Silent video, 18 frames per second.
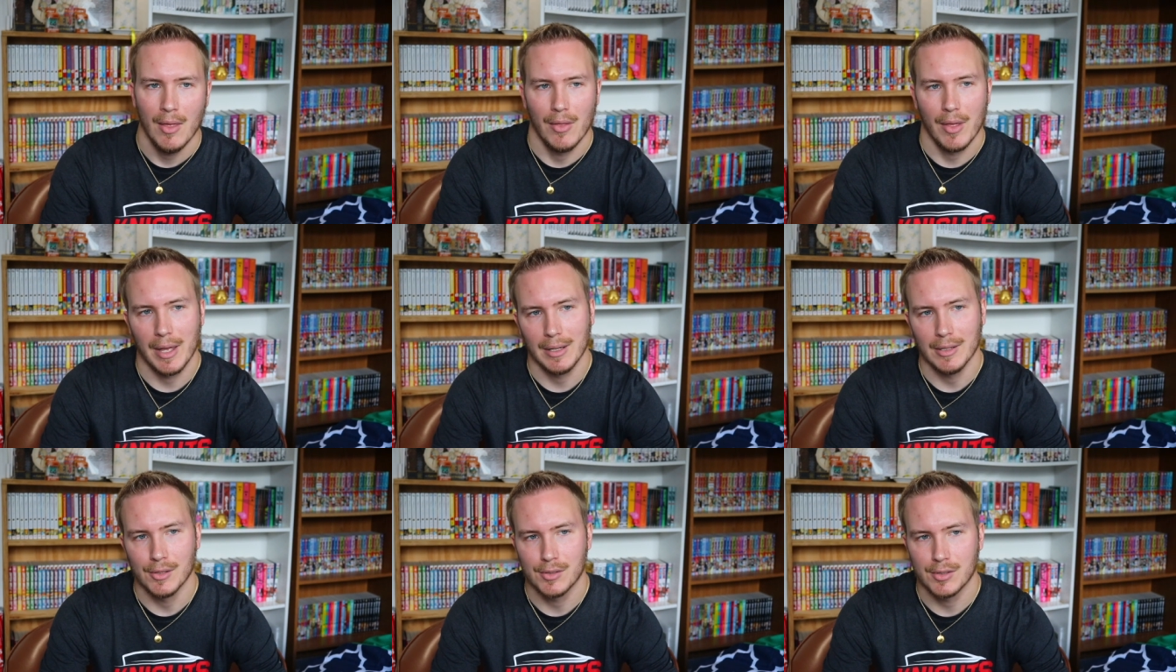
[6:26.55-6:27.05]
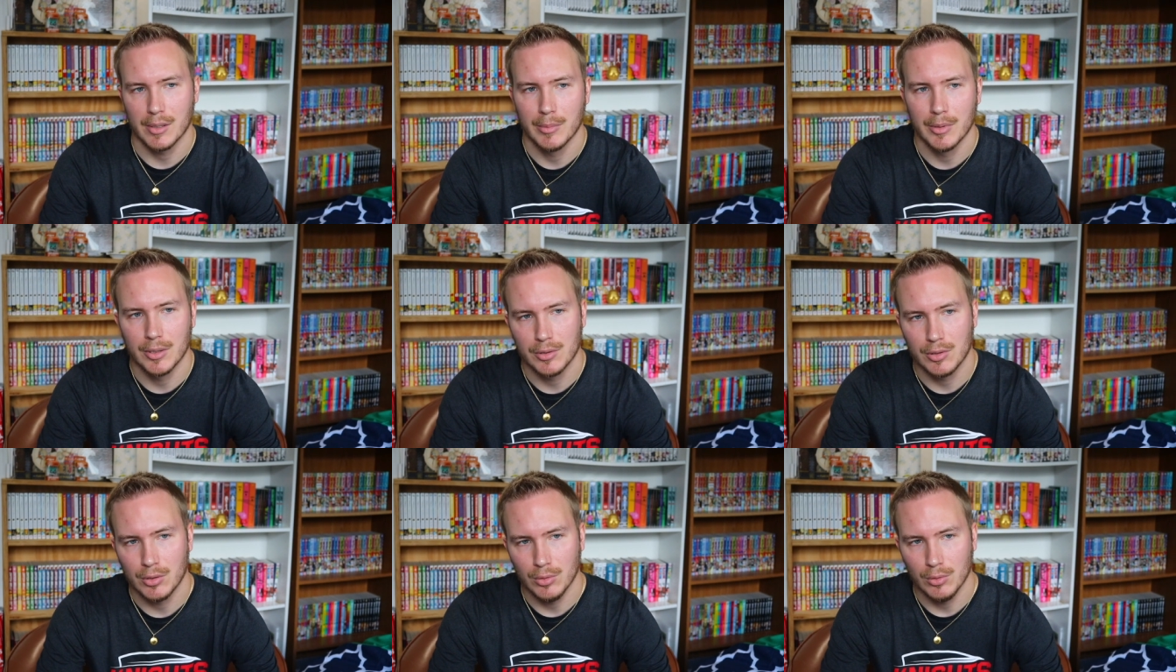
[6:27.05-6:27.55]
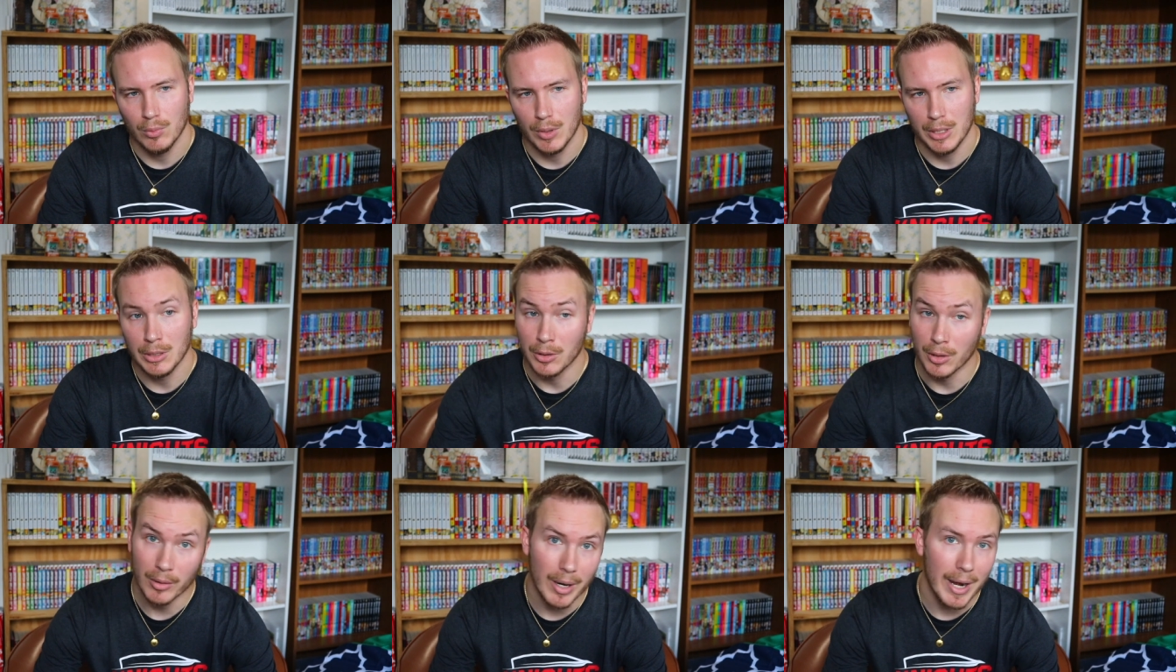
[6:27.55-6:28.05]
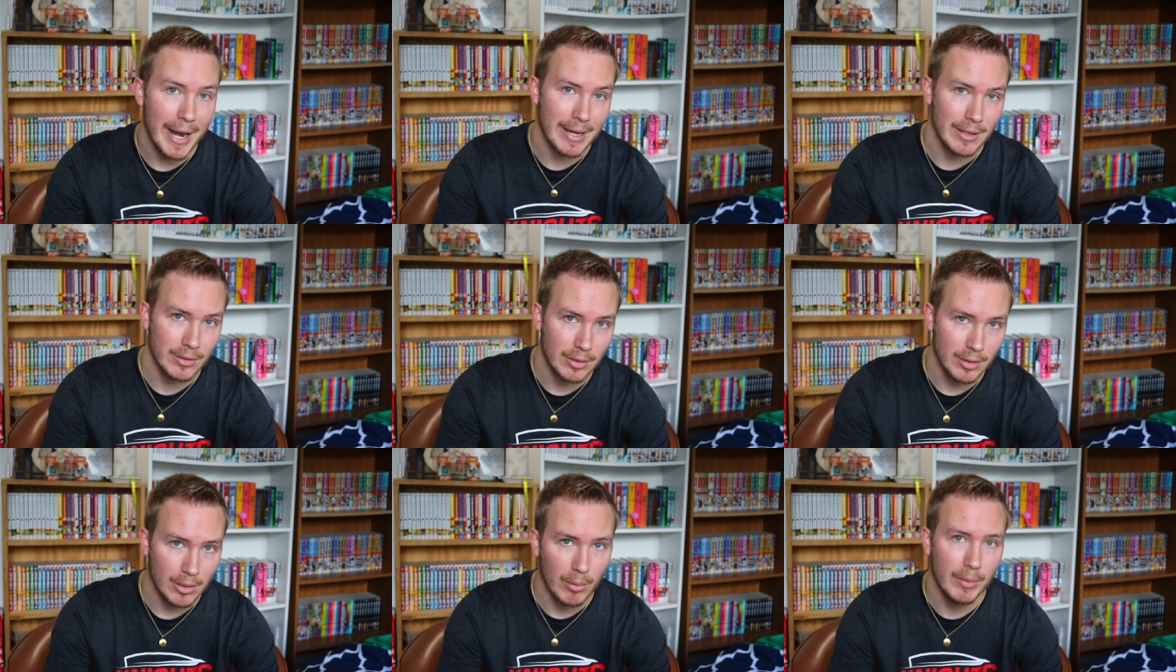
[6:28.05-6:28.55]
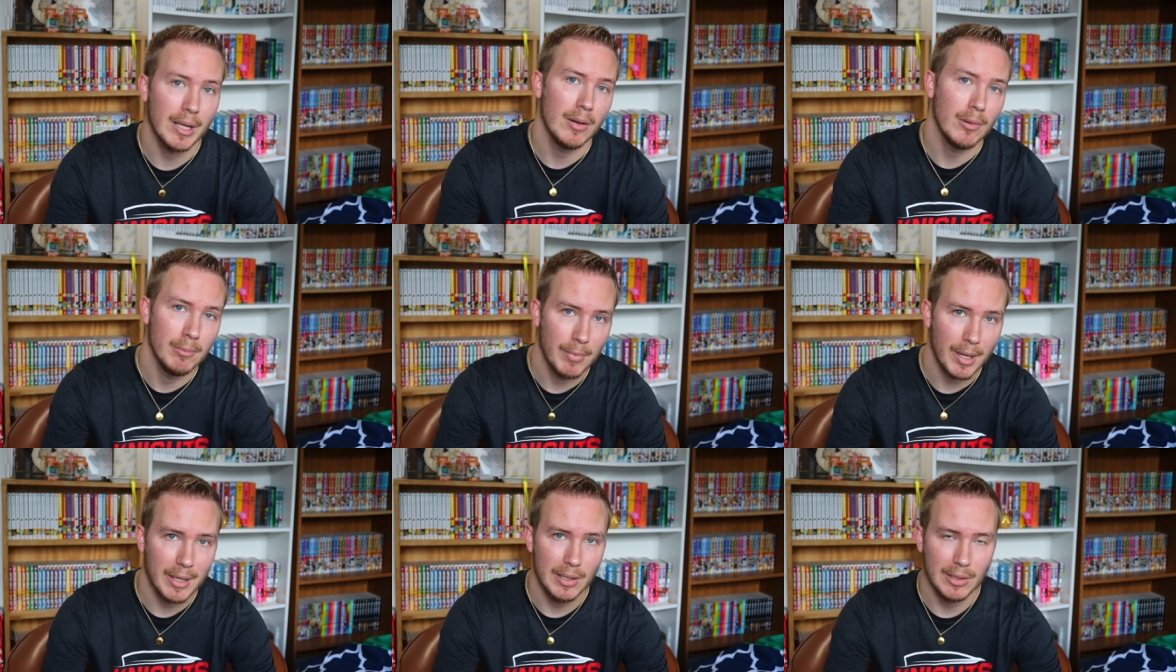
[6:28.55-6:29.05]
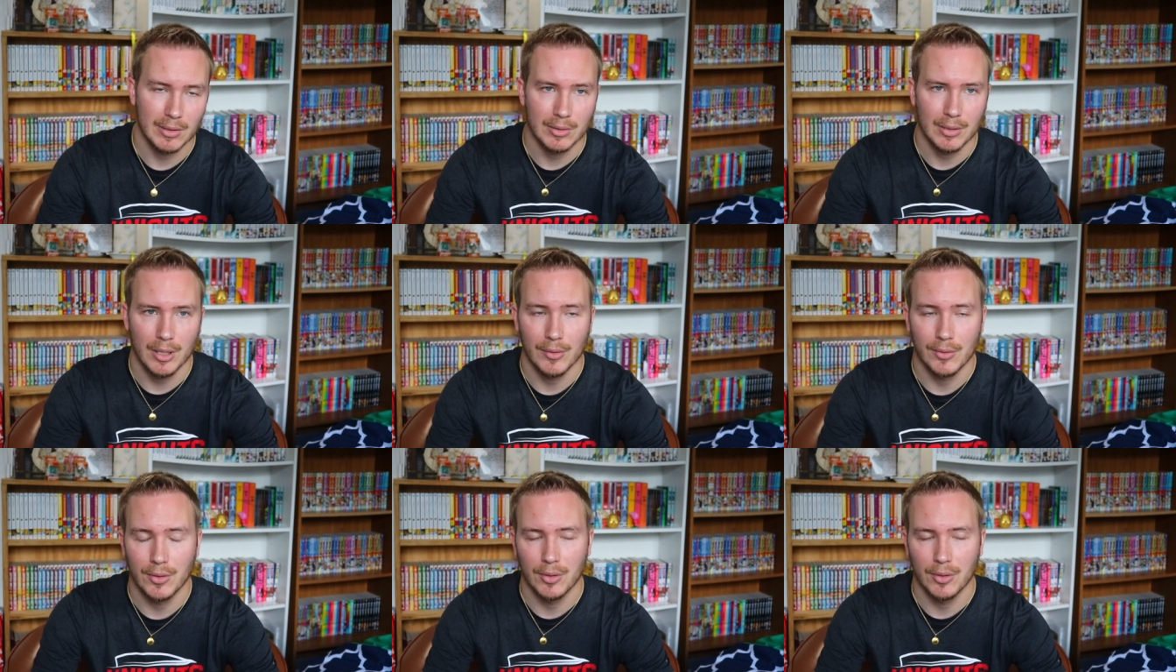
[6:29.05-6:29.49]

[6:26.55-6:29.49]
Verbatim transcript: that is similar to when you're actually going out and buying stuff.